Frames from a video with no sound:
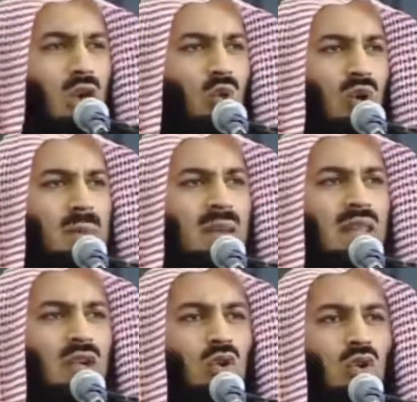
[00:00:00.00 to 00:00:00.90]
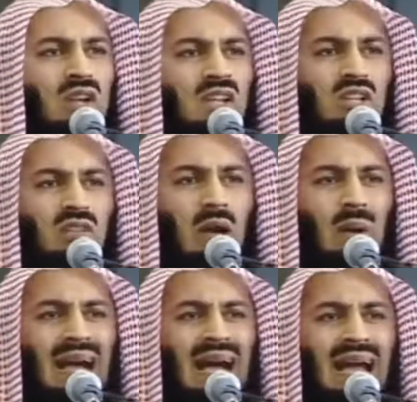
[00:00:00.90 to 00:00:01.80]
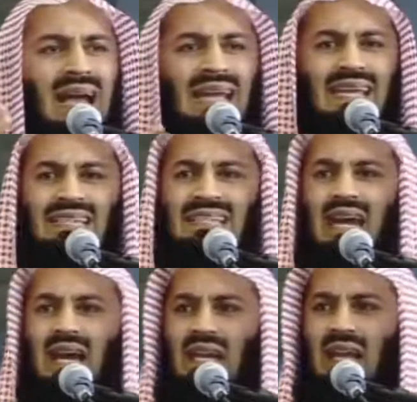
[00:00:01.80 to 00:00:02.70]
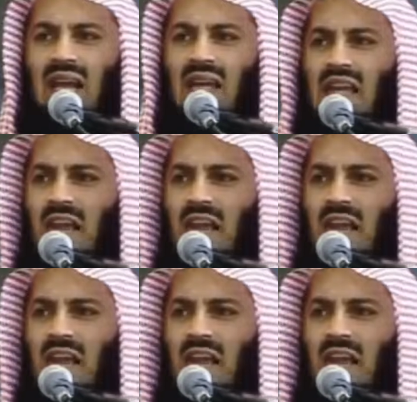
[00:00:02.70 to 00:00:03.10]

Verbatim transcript: who will be the coolness of our eyes, Ya Allah,